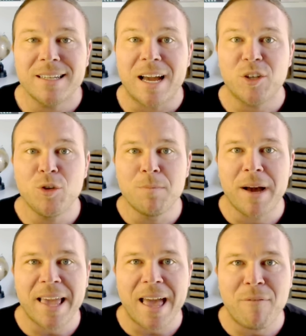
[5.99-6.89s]
Now, you
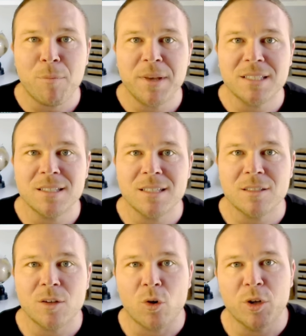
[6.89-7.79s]
might have a
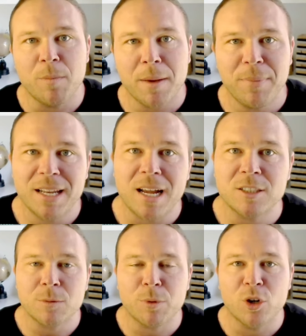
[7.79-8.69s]
business or you might be an
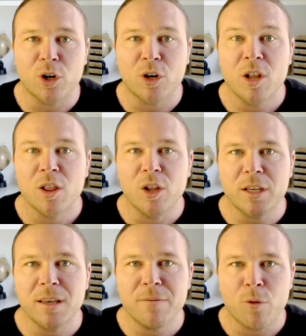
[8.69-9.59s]
entrepreneur
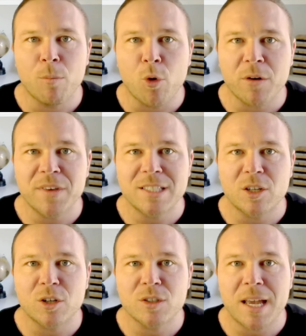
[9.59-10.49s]
looking for more
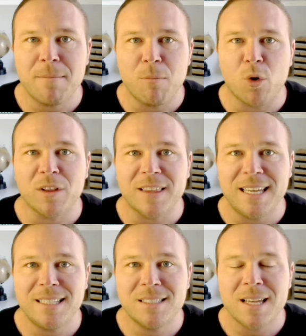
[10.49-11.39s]
visitors and more
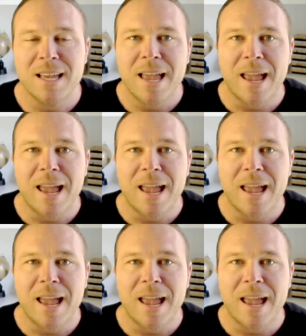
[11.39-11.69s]
leads,